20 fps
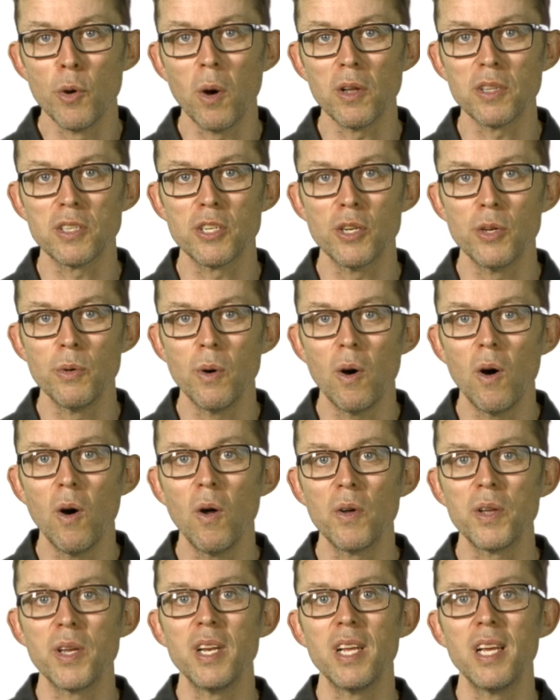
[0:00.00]
want to,
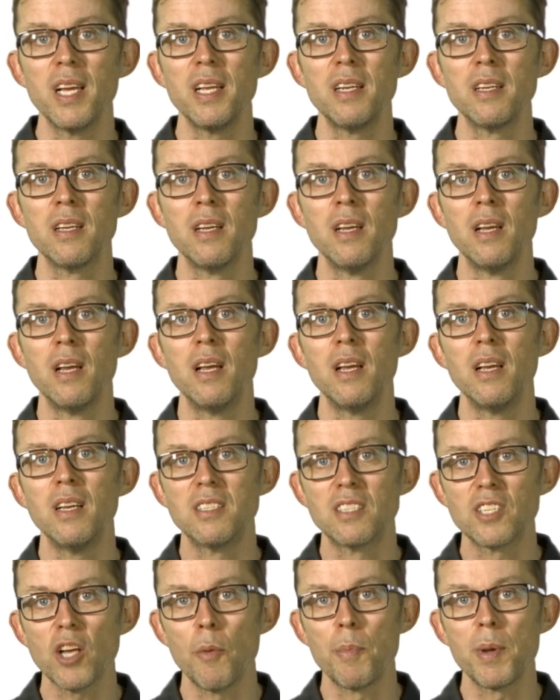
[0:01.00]
all you need
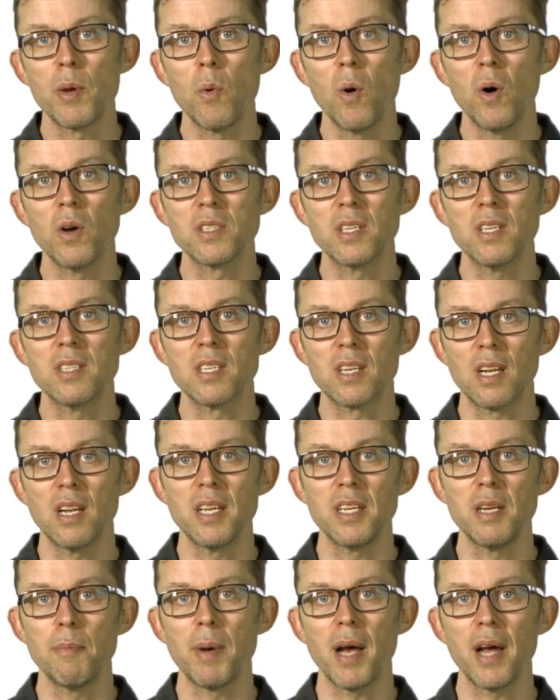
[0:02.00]
is soapy water to
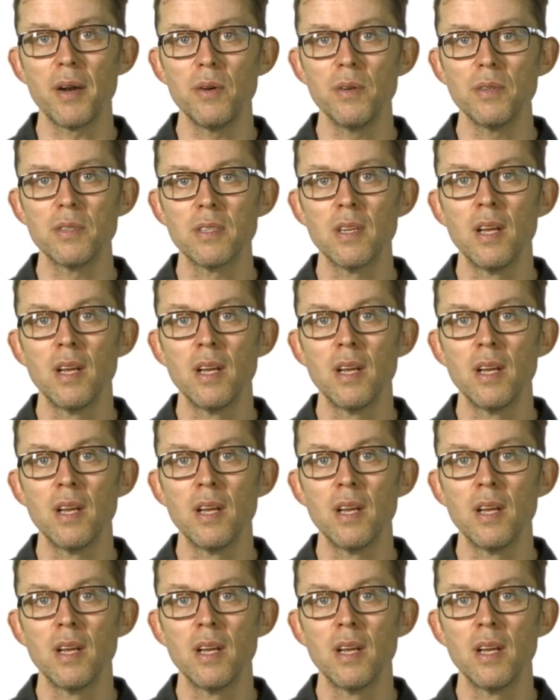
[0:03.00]
clean your panels.